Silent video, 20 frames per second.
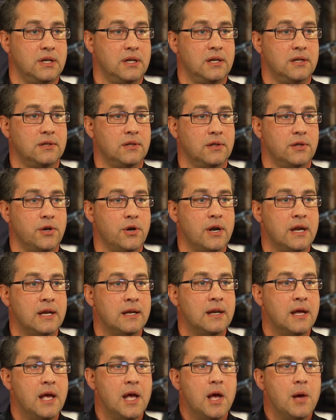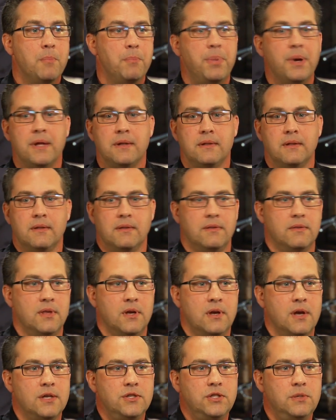it into learning? Yeah. But
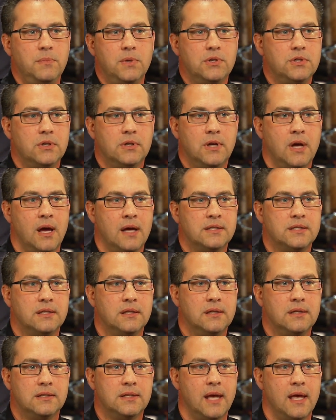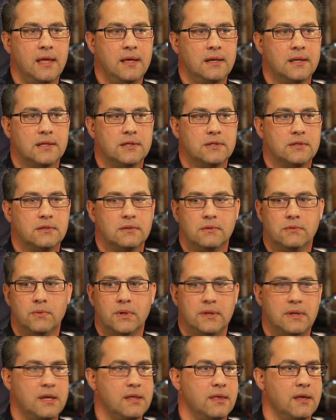the customers are constantly telling us
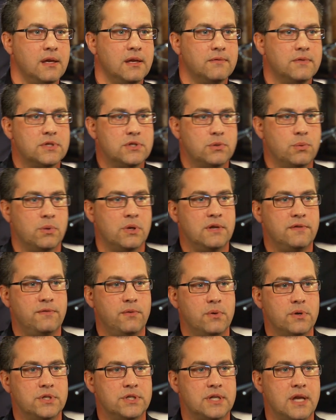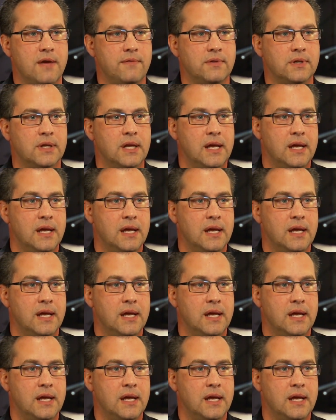what they think of us 24 7.